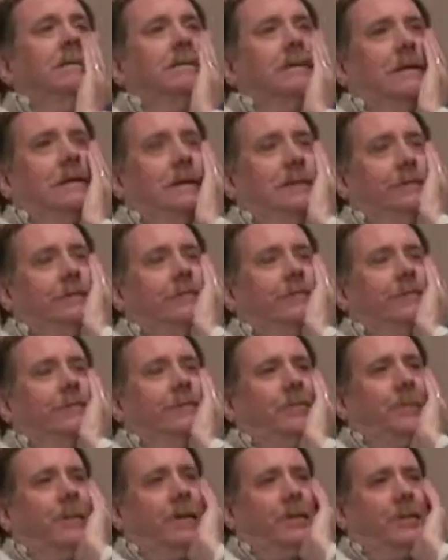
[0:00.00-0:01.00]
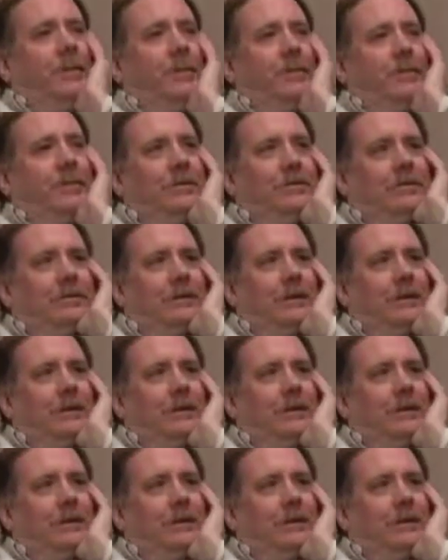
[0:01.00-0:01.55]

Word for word: Well, it was.